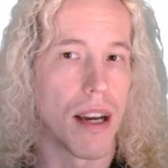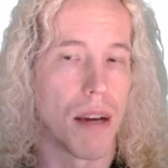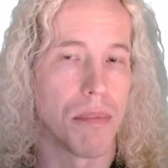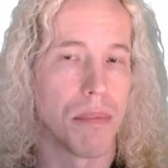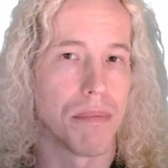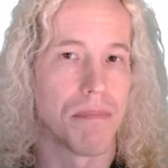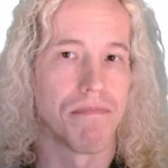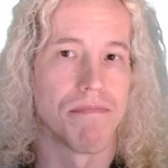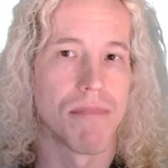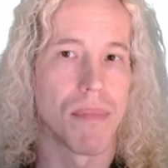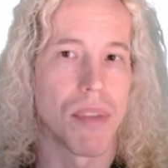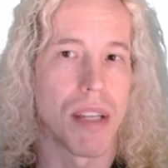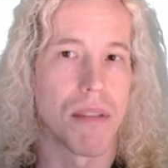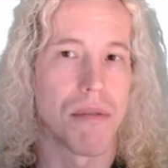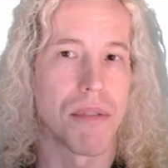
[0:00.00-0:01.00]
up.
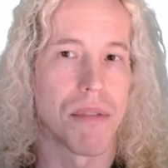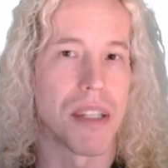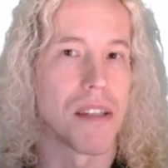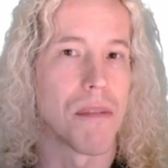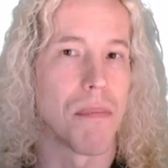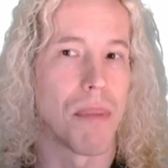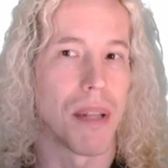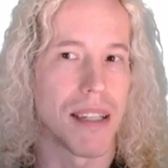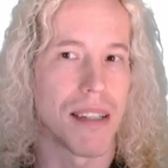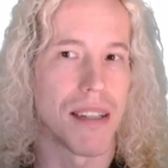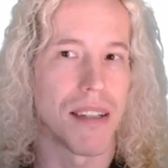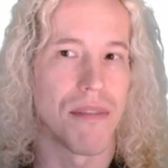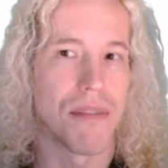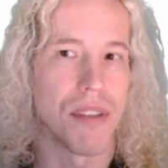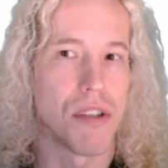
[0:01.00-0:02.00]
That creates a
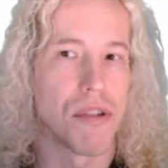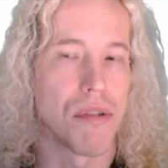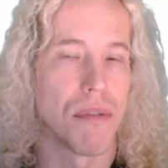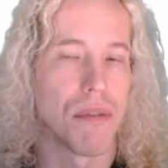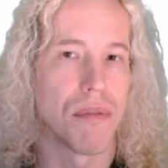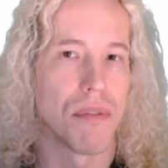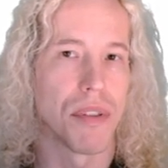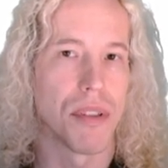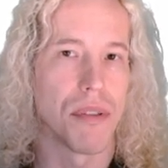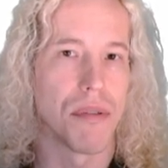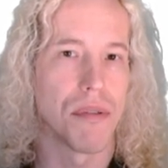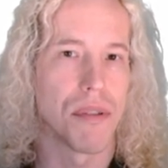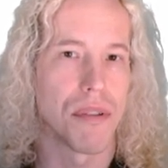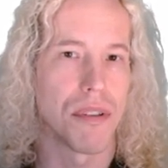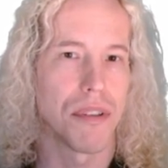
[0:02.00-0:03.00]
pleasant visual for the
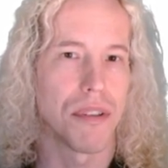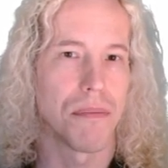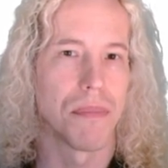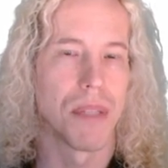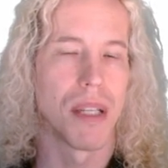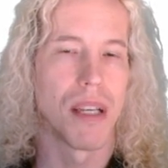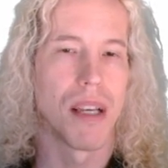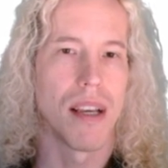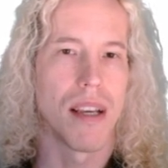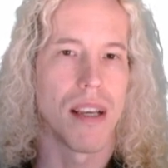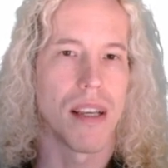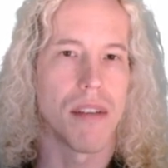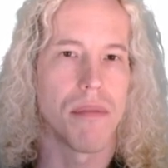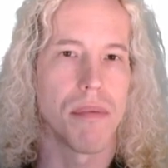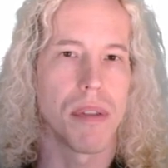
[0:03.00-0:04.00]
users.
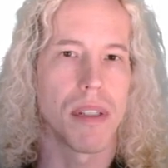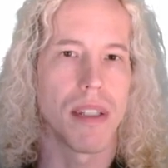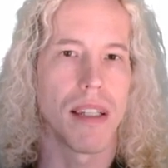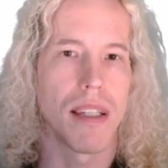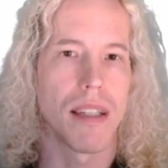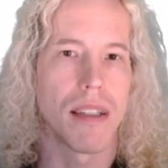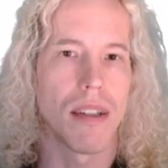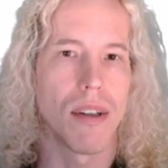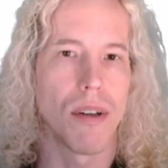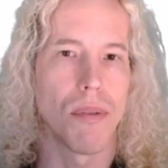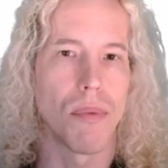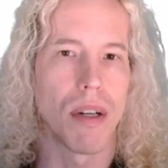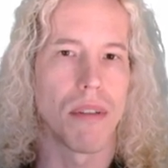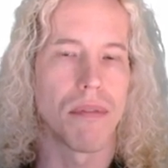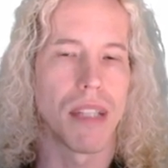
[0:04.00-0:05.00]
If we click
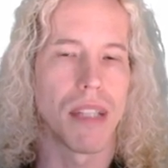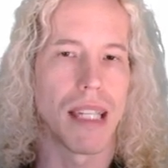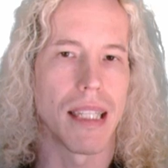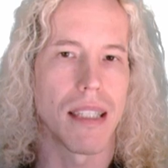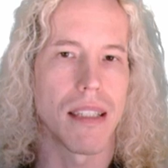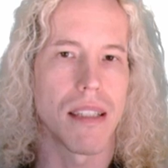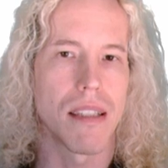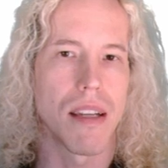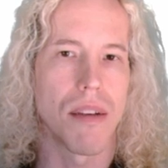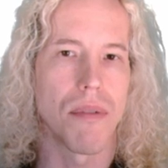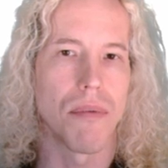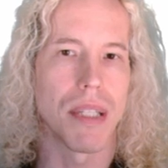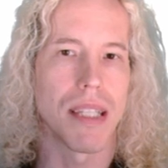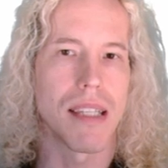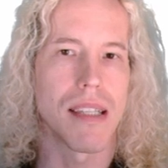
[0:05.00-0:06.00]
on one of the links,
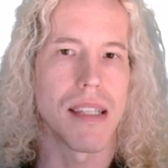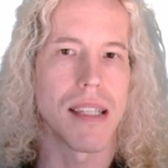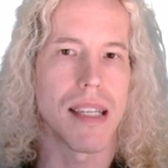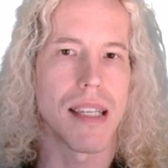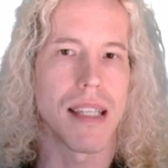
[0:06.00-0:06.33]
we can see